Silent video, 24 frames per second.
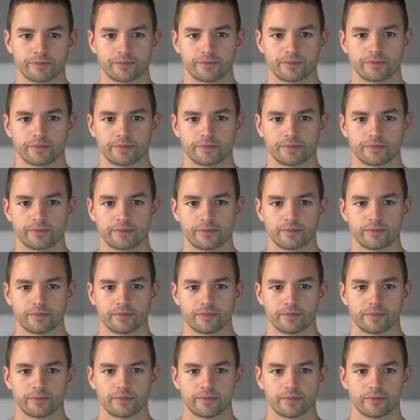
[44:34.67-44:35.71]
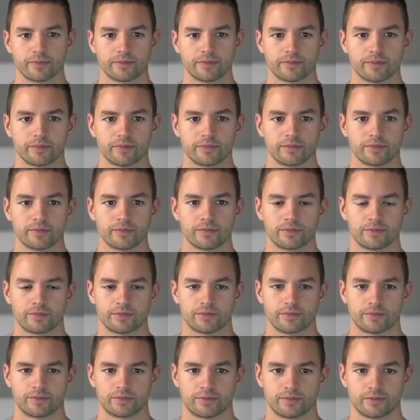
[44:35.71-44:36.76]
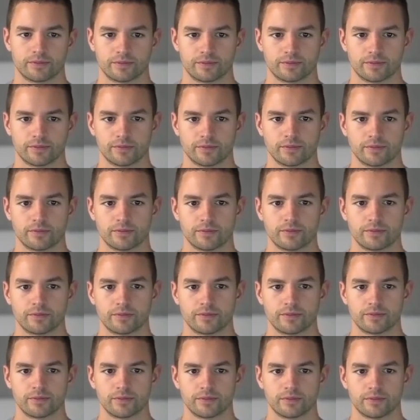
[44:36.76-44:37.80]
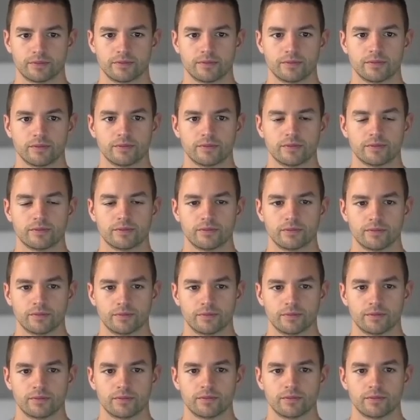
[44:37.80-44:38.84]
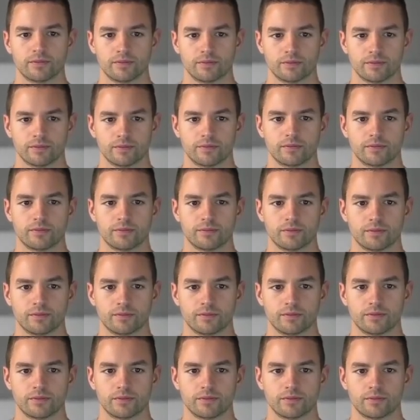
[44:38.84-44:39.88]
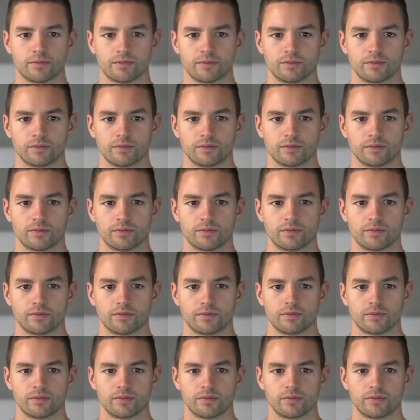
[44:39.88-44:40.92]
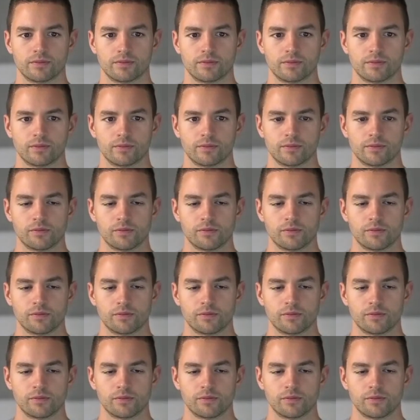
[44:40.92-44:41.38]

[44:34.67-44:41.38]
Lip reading: (not speaking)